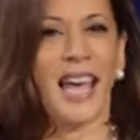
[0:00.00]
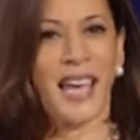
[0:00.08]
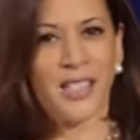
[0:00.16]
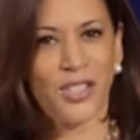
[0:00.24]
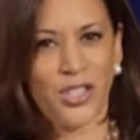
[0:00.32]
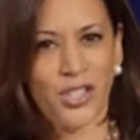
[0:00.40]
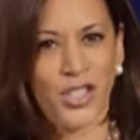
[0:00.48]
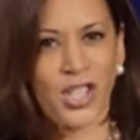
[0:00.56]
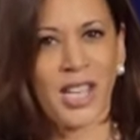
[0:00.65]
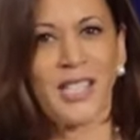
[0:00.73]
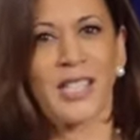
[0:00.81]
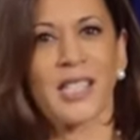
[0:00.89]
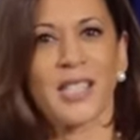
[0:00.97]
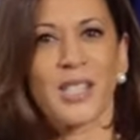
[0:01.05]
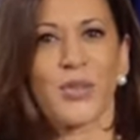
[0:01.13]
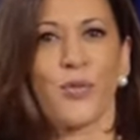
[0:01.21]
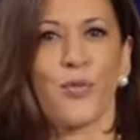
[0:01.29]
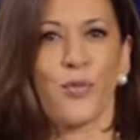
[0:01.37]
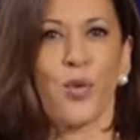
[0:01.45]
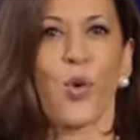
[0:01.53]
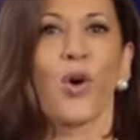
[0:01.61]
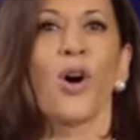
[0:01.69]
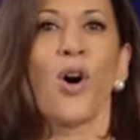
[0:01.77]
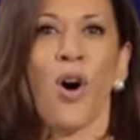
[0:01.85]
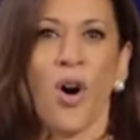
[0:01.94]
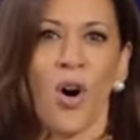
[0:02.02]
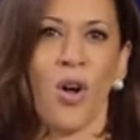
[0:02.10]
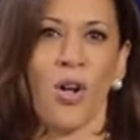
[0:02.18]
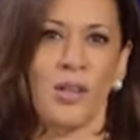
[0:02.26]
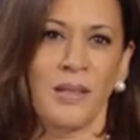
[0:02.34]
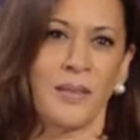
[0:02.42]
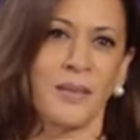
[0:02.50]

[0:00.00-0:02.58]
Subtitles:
and justice for all.